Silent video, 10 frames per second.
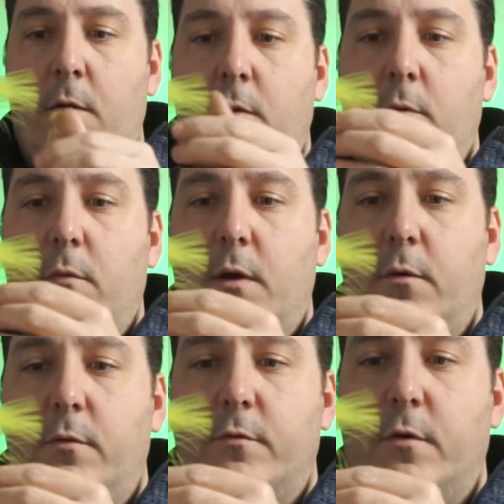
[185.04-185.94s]
where
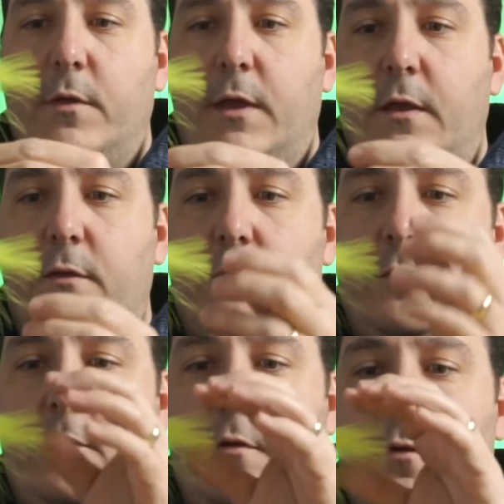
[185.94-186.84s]
we've got the
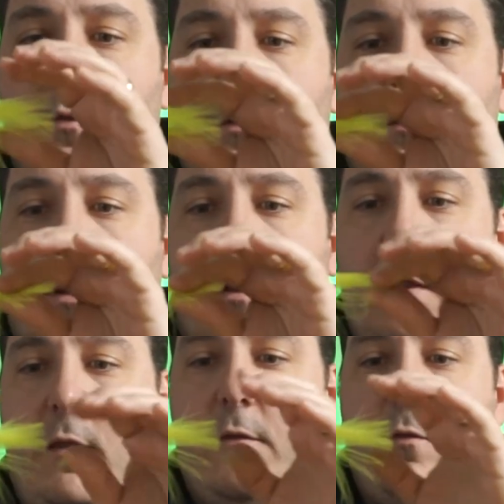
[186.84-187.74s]
ends the right
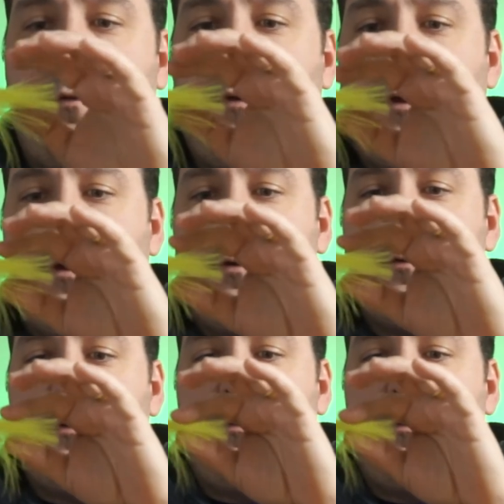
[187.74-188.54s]
length so